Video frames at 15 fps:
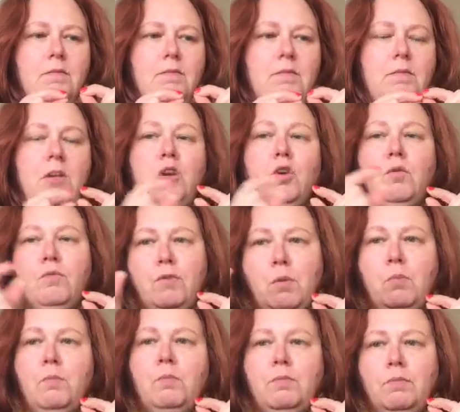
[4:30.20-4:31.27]
you know,
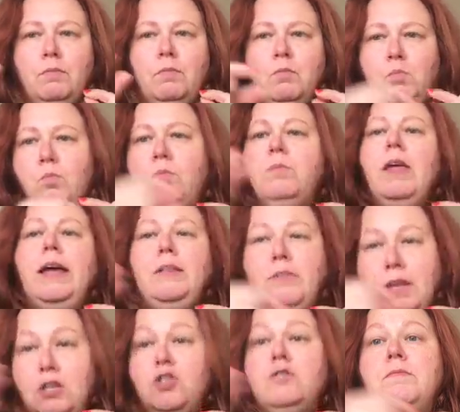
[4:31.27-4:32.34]
from like
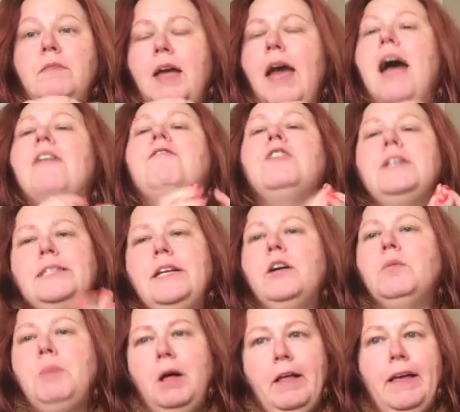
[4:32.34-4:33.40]
every
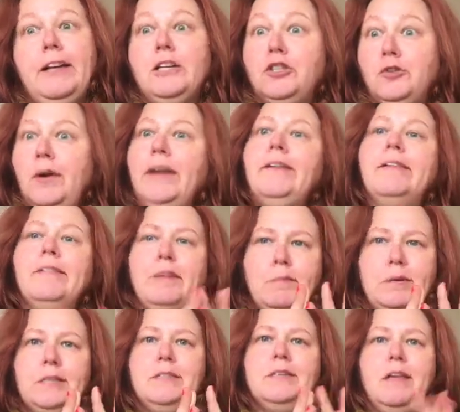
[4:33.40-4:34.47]
single ball had a join. Let me
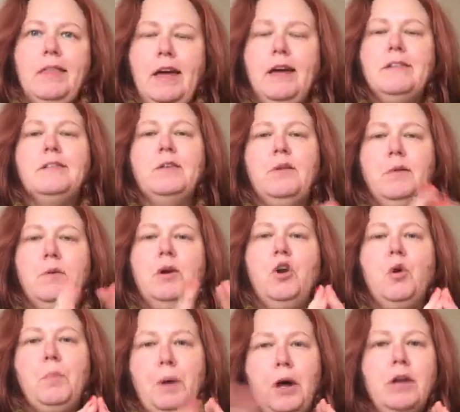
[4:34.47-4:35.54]
just say that. So there were
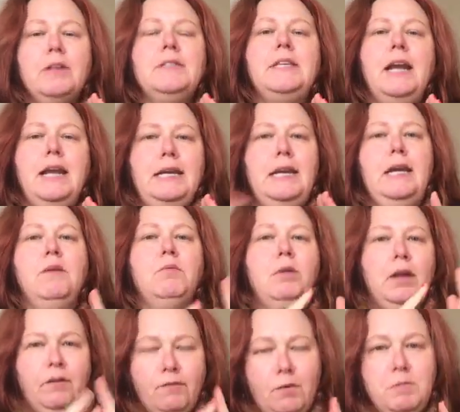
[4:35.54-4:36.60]
no balls that I knit
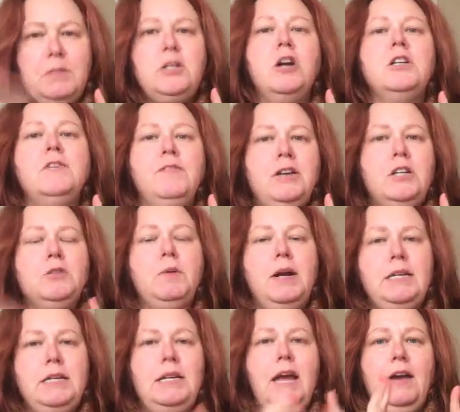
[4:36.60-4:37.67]
like from start to finish where I
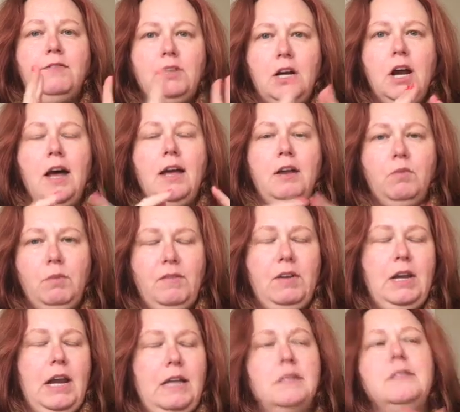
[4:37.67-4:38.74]
didn't have to cut and weave
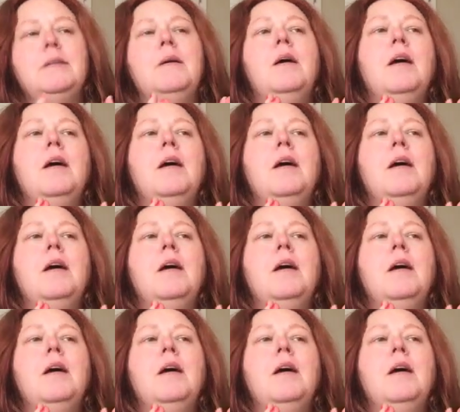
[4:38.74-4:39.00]
in ends.